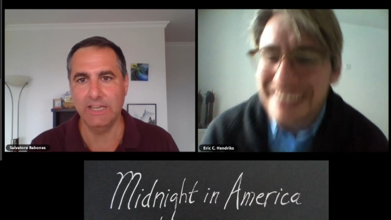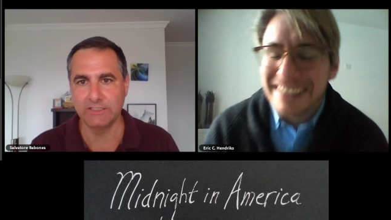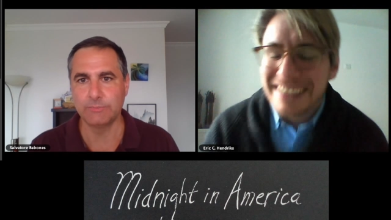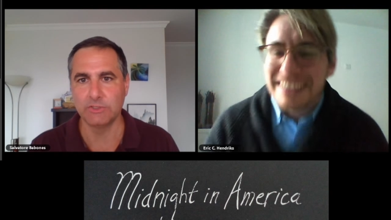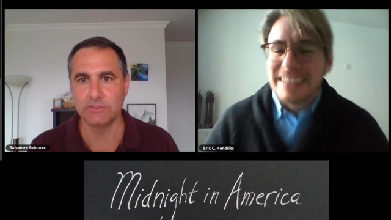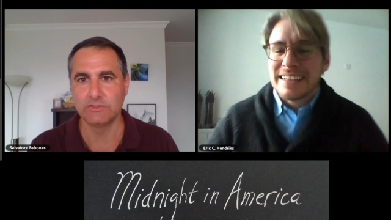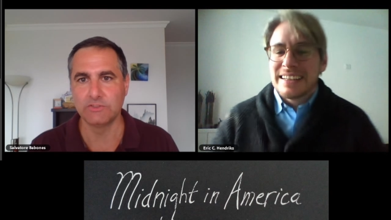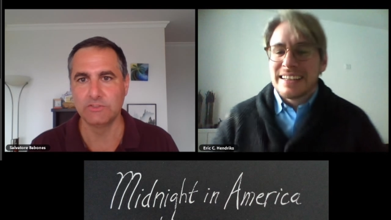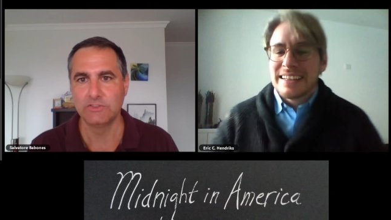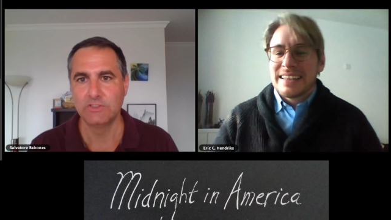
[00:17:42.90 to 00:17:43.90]

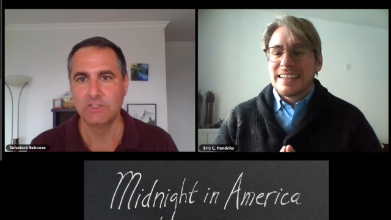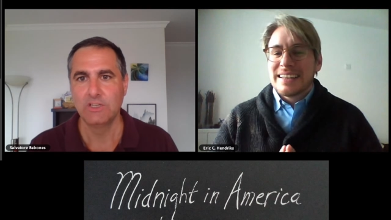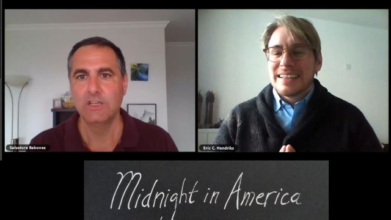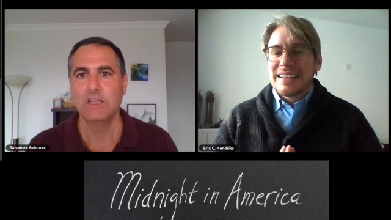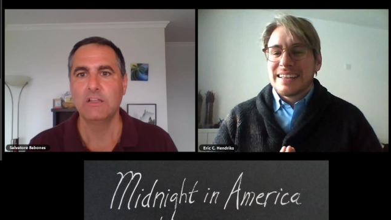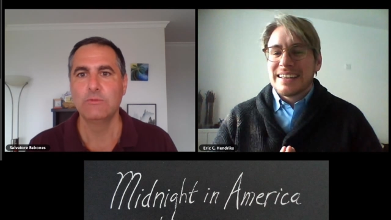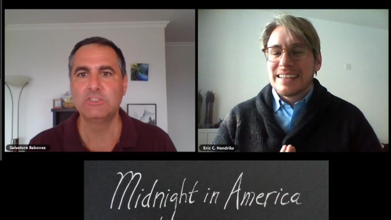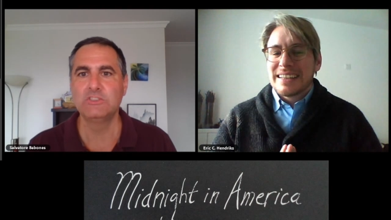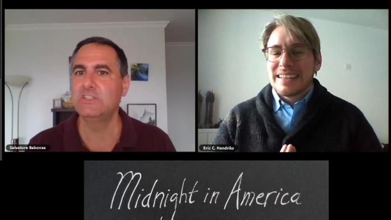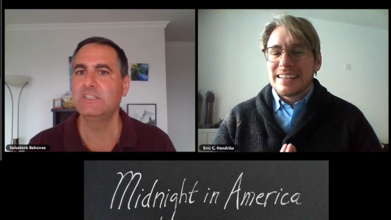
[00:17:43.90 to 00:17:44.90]
Speaker 1: experts,
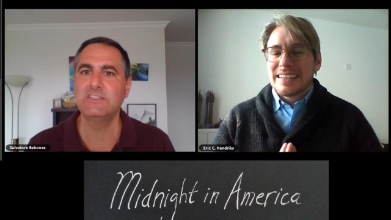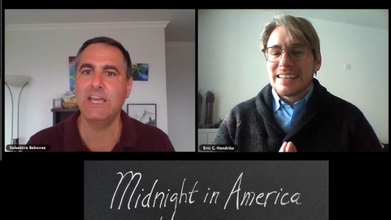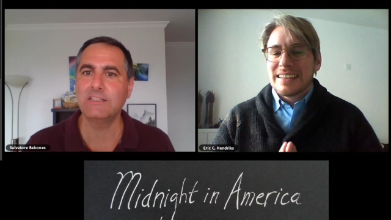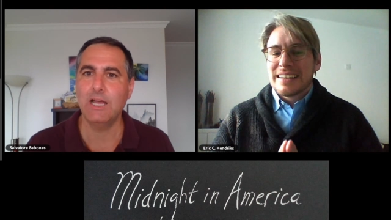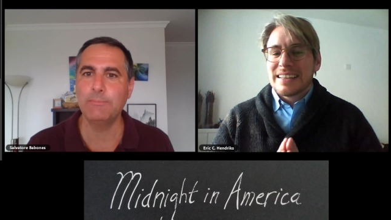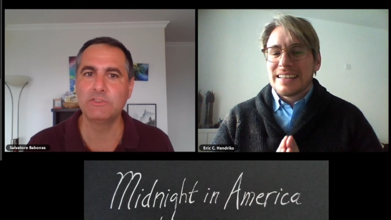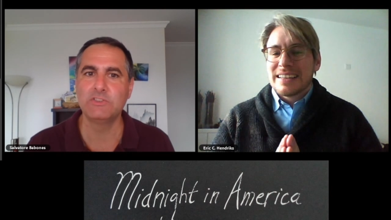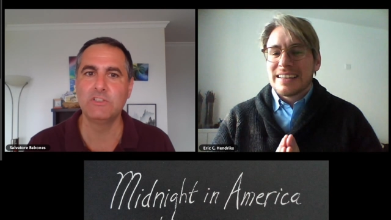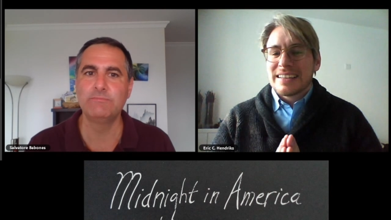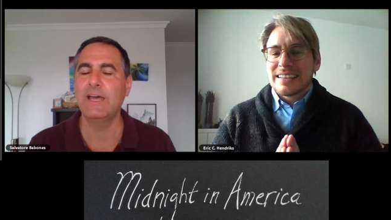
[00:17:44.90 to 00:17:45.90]
which is the exact
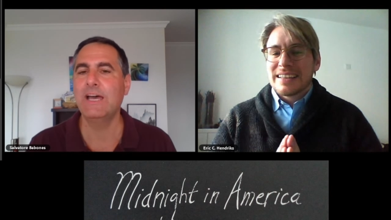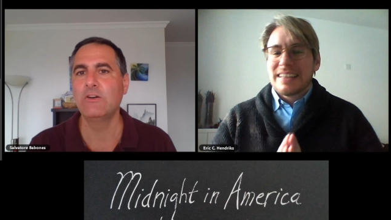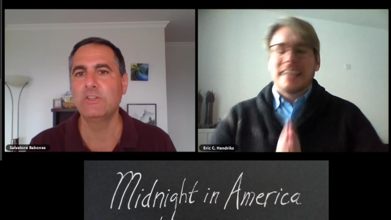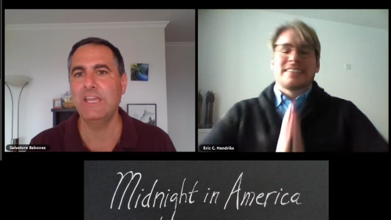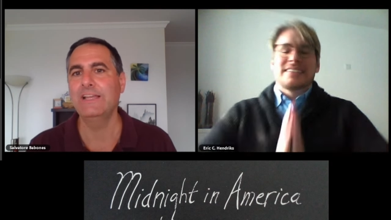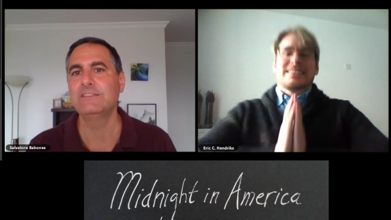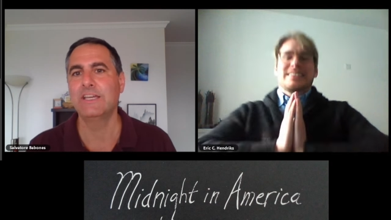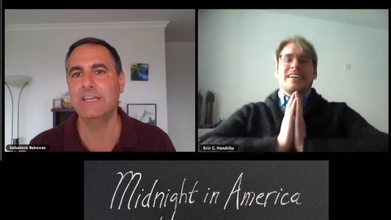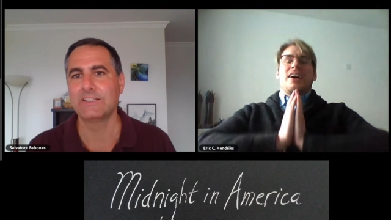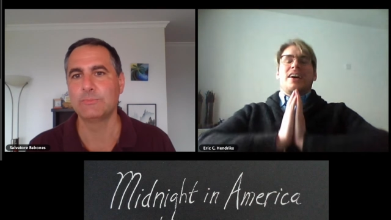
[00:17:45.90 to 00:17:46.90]
opposite of Mao's yes.
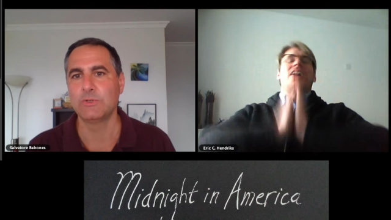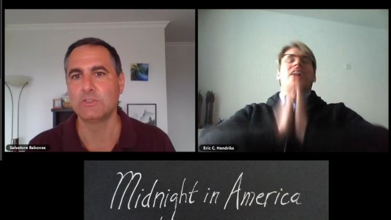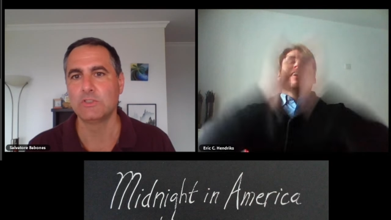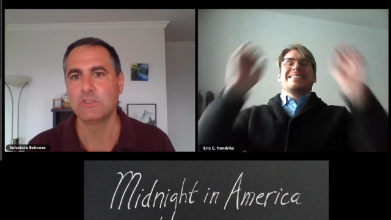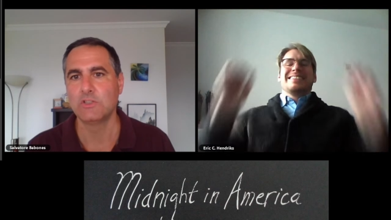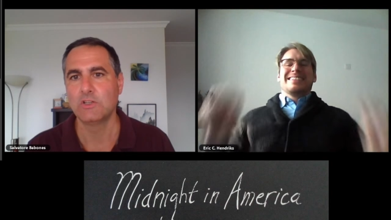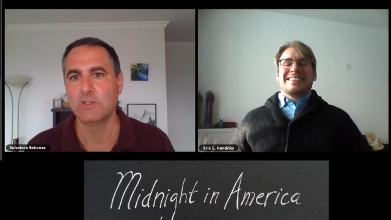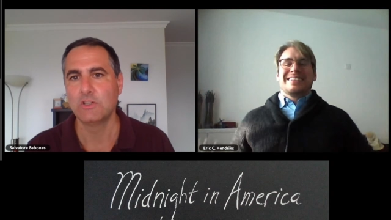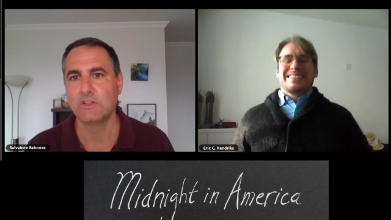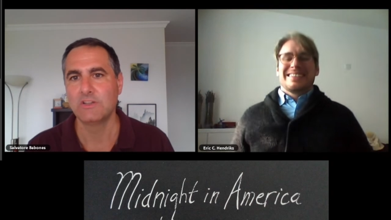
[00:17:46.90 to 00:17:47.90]
anti-expert.
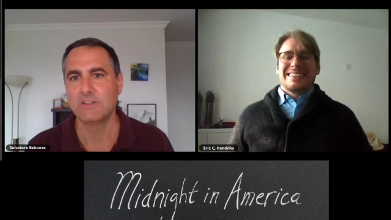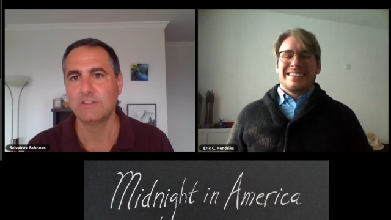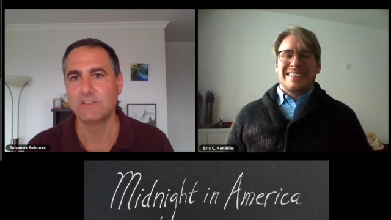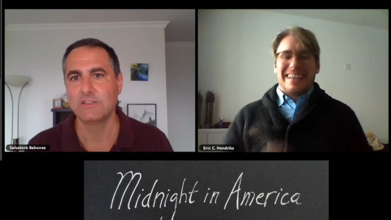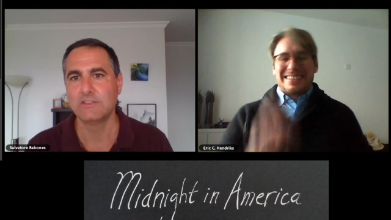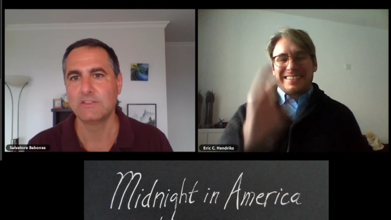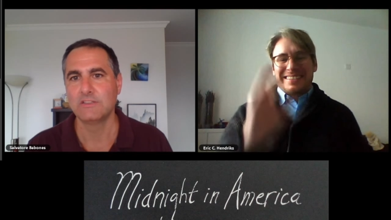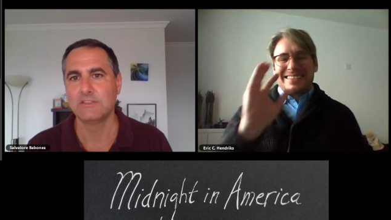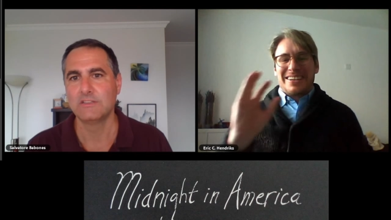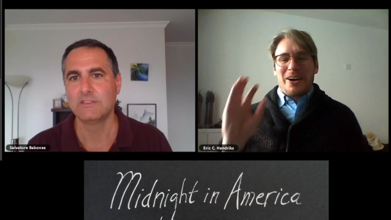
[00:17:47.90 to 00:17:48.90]
Speaker 2: Yes.
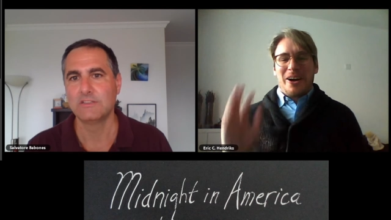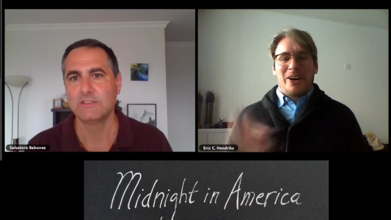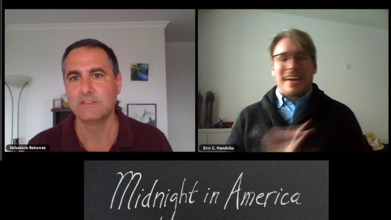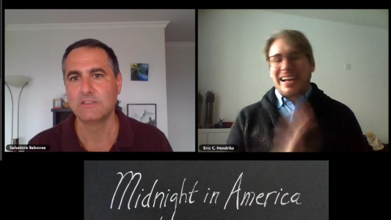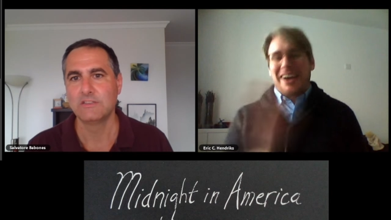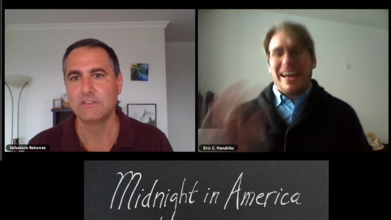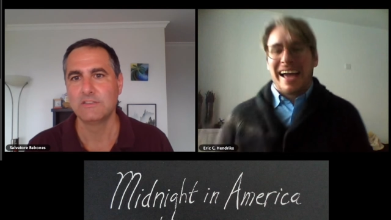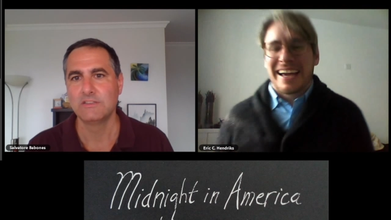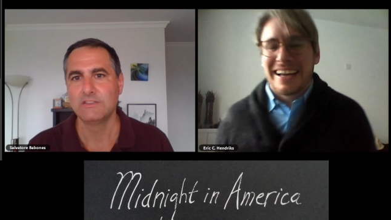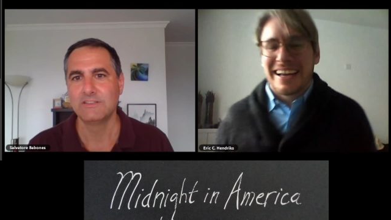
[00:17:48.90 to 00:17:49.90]
Okay, now
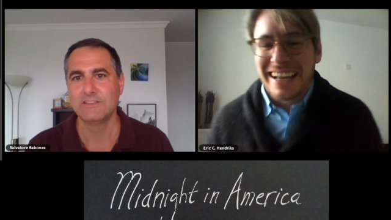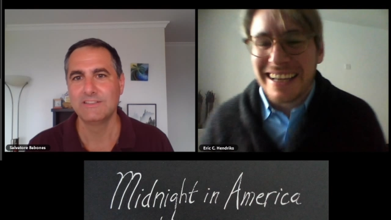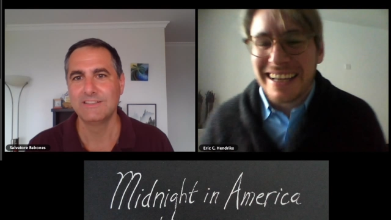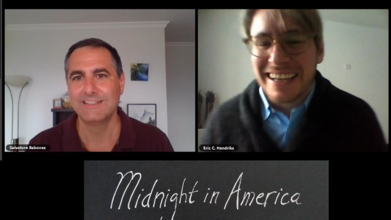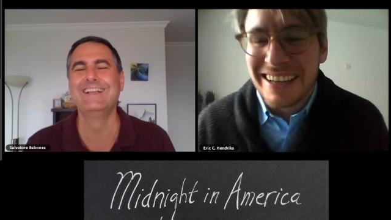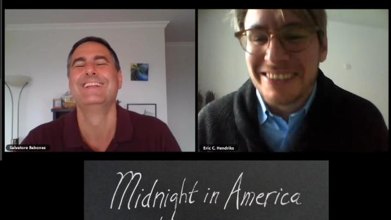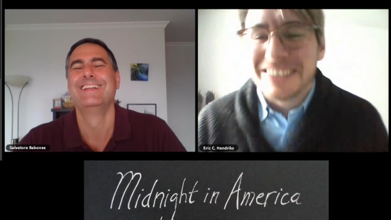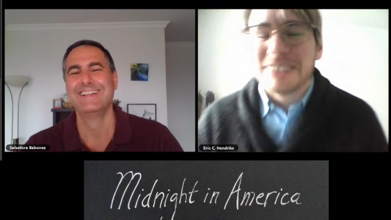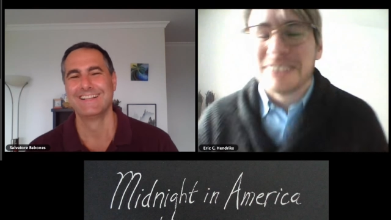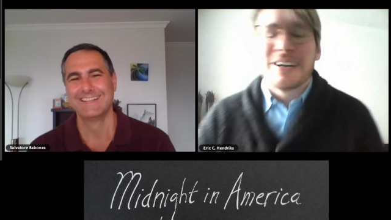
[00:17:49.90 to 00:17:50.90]
I got it. I got it now.
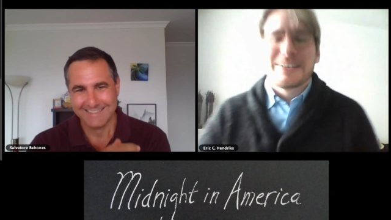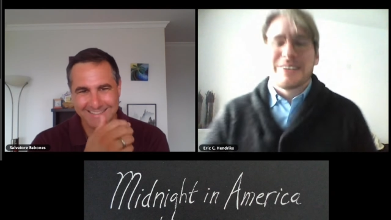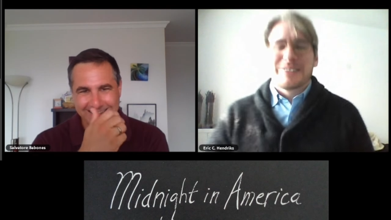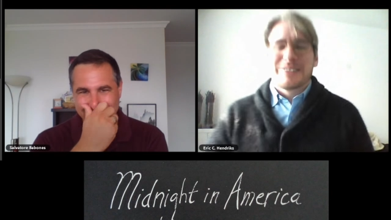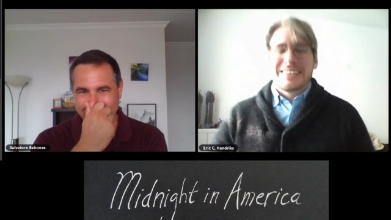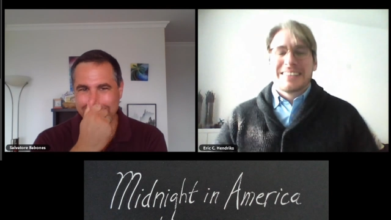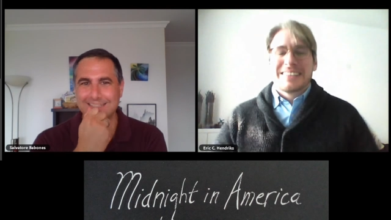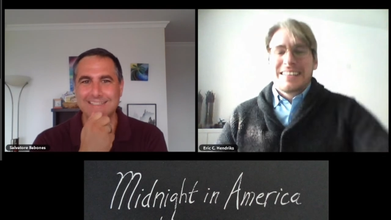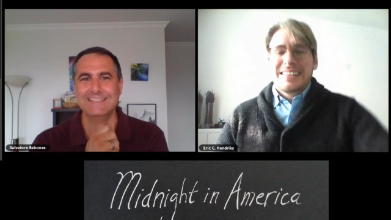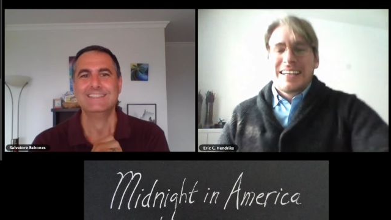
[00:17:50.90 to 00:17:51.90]
Great, great, great.
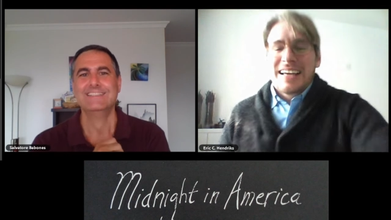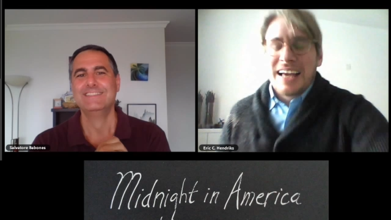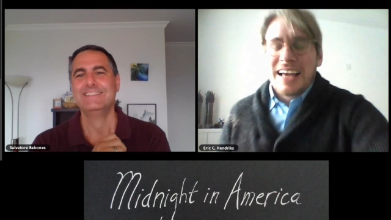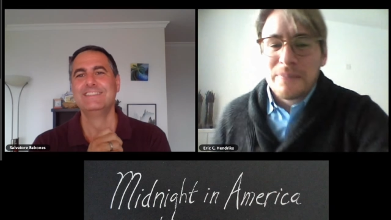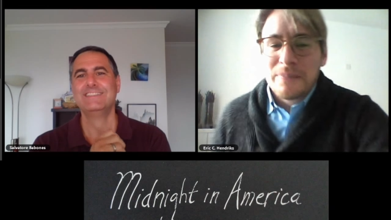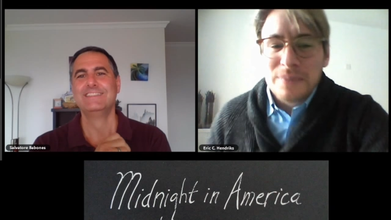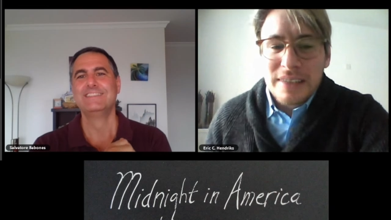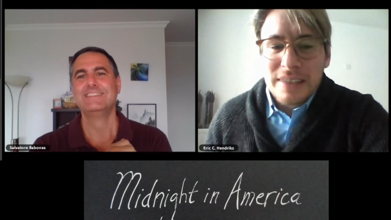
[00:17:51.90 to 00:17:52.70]
Um,